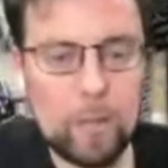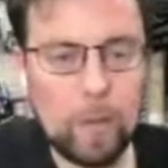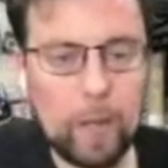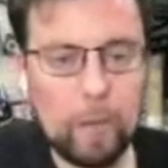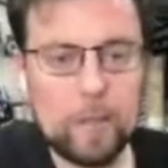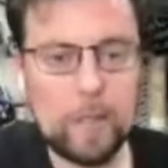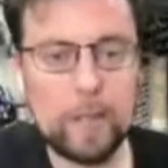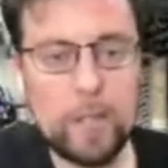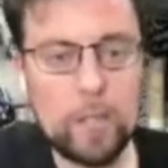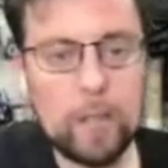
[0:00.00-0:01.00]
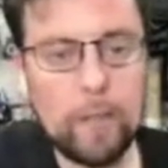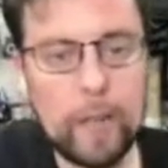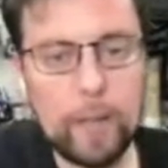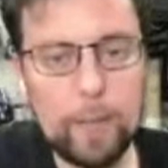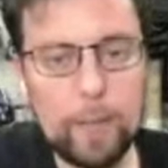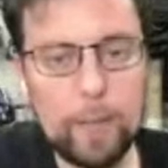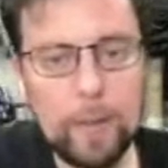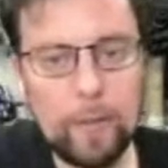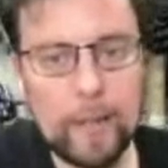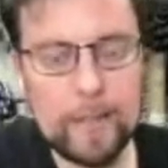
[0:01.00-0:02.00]
that's when I'd start ditching the vacuum
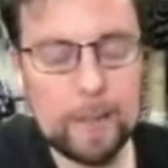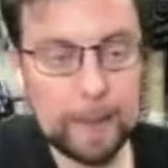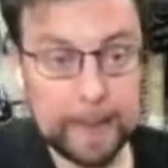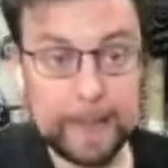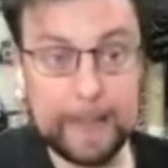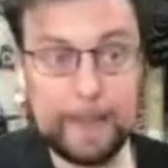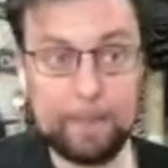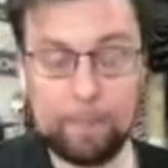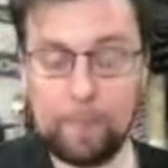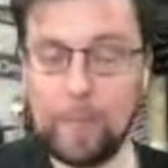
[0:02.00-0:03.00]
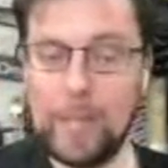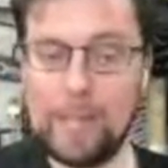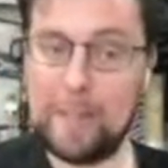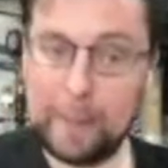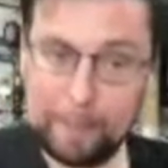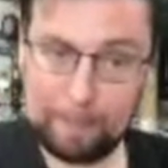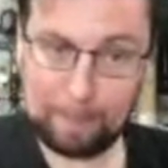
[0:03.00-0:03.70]
advance. As far as